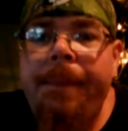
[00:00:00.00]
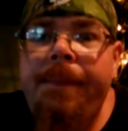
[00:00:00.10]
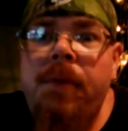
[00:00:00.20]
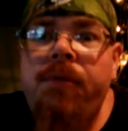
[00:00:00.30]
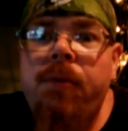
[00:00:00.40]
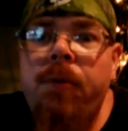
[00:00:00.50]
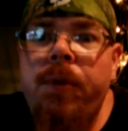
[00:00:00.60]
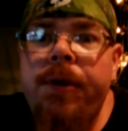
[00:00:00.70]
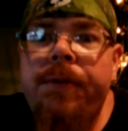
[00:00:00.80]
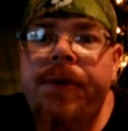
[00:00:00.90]
Before
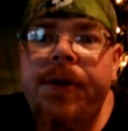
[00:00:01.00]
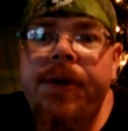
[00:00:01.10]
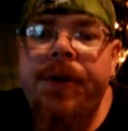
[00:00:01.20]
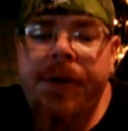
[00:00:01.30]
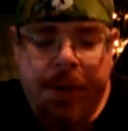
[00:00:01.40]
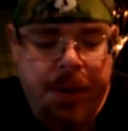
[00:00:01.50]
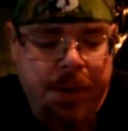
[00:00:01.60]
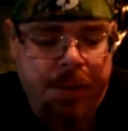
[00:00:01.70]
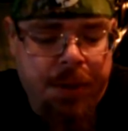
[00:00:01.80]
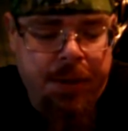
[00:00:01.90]
we go further into
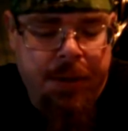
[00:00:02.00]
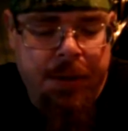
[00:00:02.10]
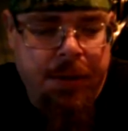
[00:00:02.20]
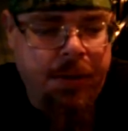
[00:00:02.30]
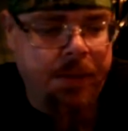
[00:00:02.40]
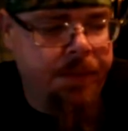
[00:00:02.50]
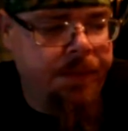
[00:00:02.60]
these processes.